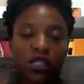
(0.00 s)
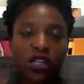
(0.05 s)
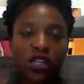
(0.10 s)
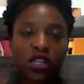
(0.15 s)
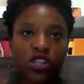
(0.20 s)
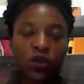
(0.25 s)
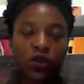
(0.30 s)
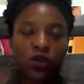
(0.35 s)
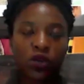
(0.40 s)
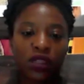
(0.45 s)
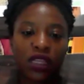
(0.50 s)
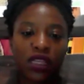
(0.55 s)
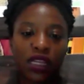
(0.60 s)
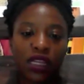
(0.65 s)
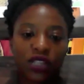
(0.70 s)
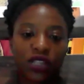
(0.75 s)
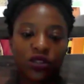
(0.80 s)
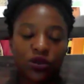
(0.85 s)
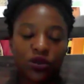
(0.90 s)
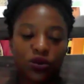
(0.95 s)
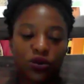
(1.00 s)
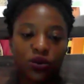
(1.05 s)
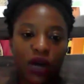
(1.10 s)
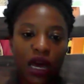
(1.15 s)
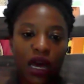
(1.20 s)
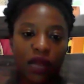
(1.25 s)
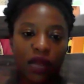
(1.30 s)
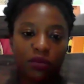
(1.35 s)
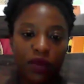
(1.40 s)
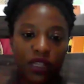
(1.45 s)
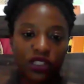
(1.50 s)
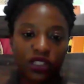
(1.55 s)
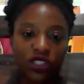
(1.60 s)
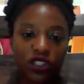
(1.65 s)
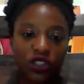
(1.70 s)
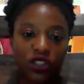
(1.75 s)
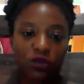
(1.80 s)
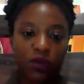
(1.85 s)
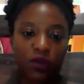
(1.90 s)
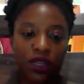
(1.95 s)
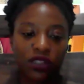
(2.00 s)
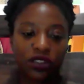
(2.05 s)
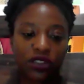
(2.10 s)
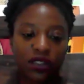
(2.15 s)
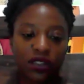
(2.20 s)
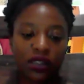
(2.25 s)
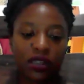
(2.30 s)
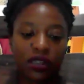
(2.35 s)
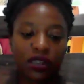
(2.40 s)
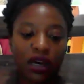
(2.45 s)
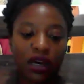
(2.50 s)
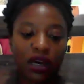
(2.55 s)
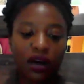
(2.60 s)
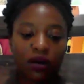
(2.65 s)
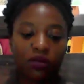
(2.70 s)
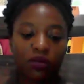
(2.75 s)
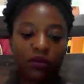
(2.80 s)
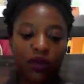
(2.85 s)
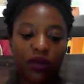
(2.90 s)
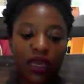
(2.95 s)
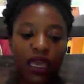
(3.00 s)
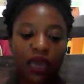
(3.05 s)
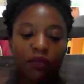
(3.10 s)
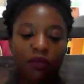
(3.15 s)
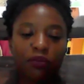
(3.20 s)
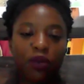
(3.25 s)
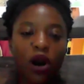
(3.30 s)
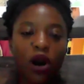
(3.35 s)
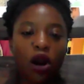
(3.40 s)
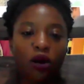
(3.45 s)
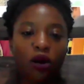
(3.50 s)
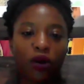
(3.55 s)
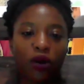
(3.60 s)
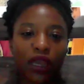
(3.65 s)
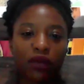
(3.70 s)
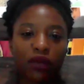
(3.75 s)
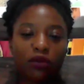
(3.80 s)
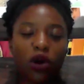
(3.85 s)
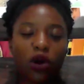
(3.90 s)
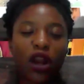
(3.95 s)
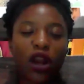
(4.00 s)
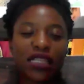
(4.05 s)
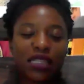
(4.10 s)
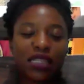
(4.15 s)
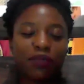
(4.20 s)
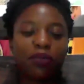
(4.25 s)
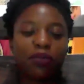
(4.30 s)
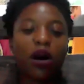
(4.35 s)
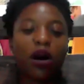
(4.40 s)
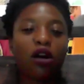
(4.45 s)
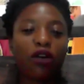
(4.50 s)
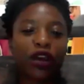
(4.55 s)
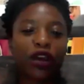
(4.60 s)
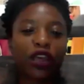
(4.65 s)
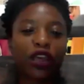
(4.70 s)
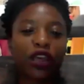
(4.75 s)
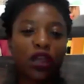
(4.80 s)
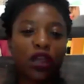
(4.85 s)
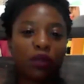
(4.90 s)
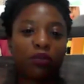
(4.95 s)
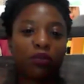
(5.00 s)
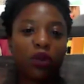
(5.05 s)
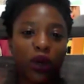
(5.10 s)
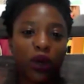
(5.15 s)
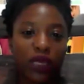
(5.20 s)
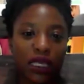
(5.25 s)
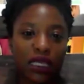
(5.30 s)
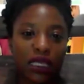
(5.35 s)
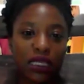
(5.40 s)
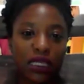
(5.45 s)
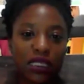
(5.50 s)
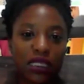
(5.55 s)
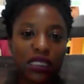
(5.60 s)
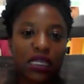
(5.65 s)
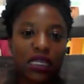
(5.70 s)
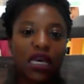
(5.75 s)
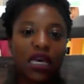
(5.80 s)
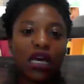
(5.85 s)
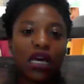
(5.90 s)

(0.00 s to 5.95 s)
touch on one thing that you had mentioned. You mentioned empowering, more or less empowering your employees